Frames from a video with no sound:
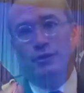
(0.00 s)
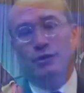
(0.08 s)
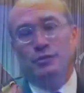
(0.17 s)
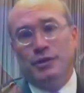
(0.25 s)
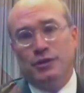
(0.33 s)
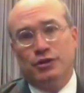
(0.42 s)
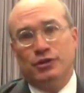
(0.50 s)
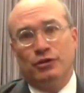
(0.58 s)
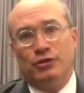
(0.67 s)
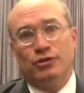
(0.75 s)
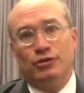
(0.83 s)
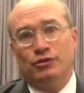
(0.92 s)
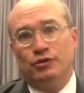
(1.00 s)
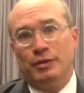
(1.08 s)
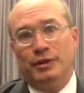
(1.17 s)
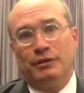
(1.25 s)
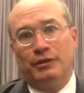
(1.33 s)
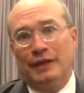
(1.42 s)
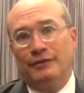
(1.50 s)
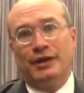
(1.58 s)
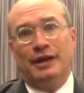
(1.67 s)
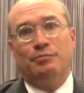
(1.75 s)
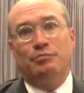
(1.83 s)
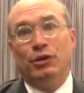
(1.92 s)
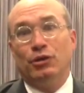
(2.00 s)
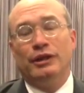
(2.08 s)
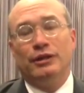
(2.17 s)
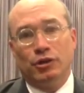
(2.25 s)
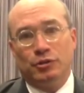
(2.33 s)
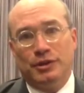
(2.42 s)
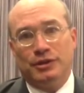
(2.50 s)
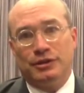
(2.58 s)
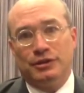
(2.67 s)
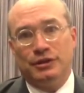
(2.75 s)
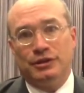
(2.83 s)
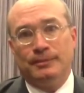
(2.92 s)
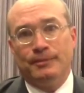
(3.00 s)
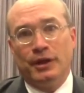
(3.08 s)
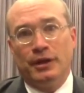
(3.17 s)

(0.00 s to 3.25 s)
those business owners who spend a lifetime building those businesses.